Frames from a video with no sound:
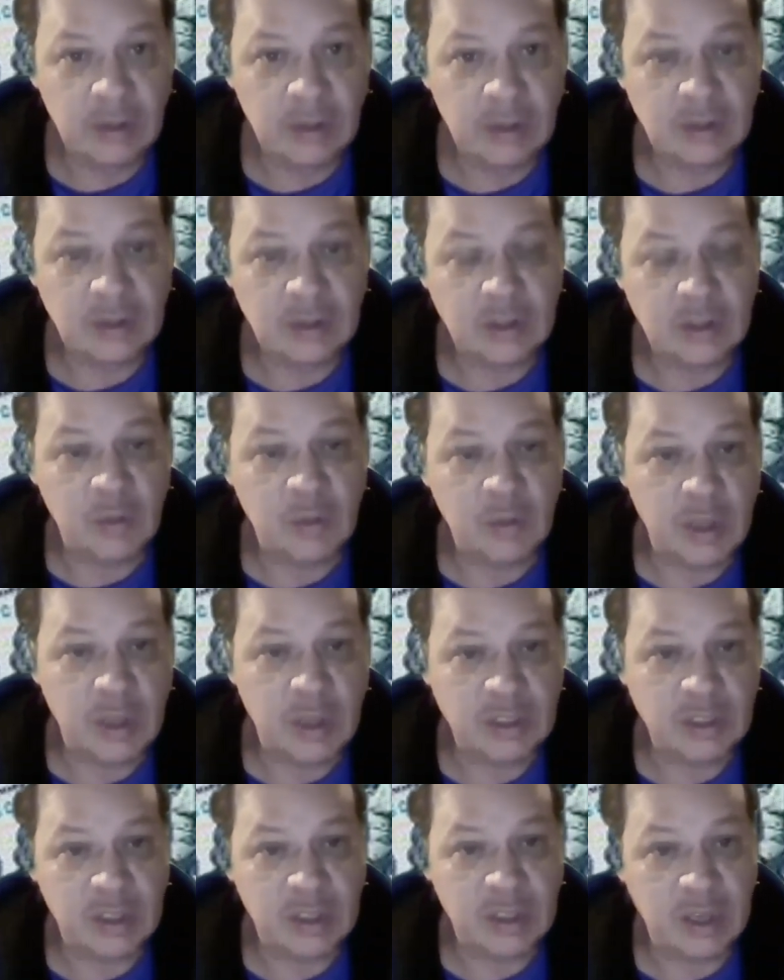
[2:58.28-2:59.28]
So
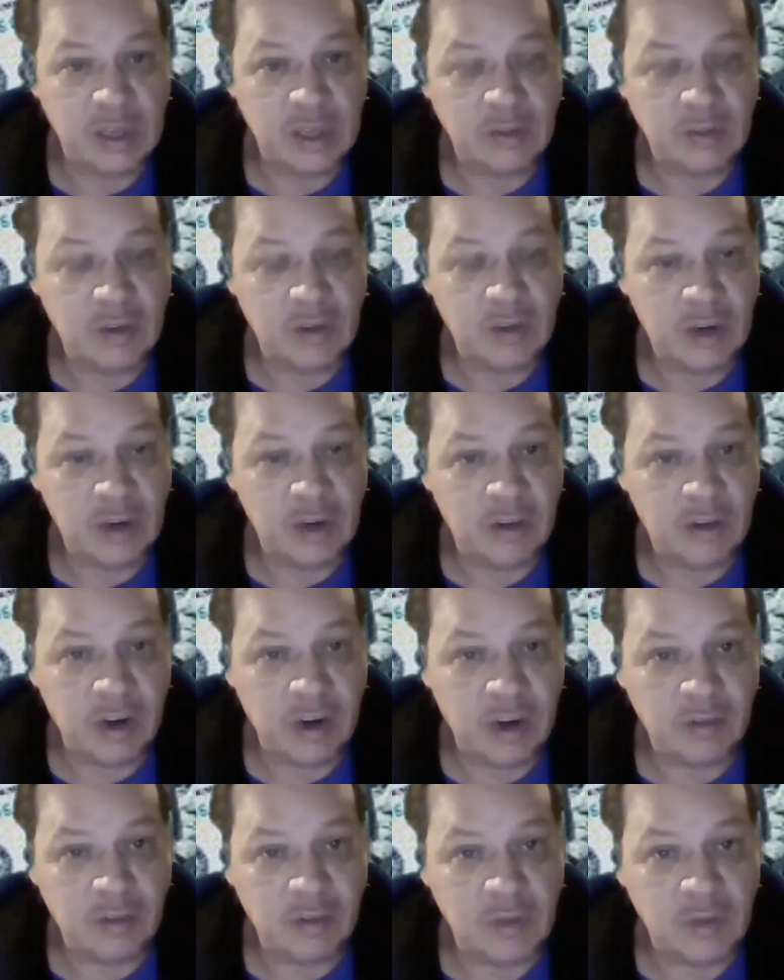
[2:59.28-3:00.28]
basically, that
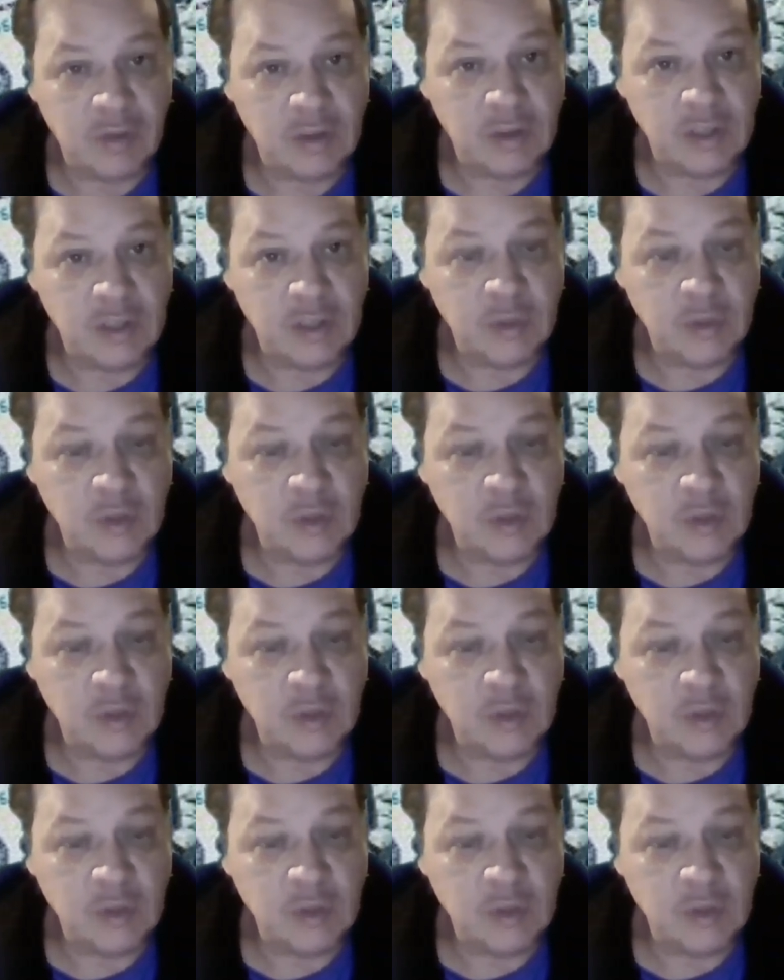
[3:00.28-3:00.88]
rounds up to